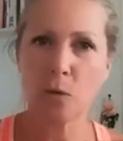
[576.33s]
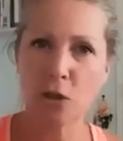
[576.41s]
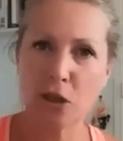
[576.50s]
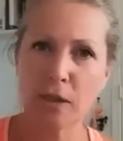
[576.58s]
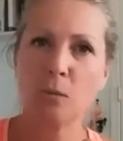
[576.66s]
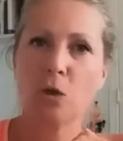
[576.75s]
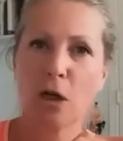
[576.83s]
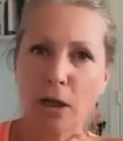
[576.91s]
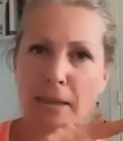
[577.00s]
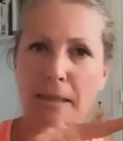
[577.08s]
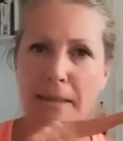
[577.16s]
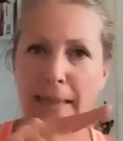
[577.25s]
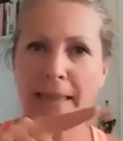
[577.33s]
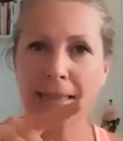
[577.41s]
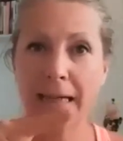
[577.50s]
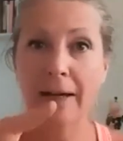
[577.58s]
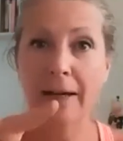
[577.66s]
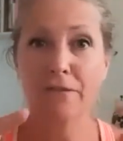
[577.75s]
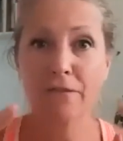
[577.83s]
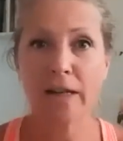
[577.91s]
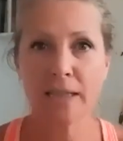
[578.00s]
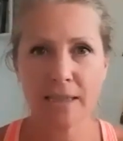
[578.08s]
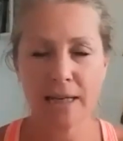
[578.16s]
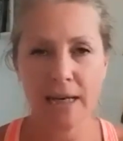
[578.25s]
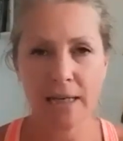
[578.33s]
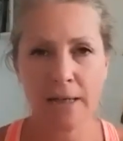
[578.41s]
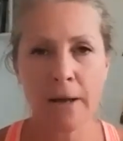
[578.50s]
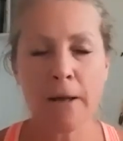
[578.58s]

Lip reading: We're constantly in that fed state.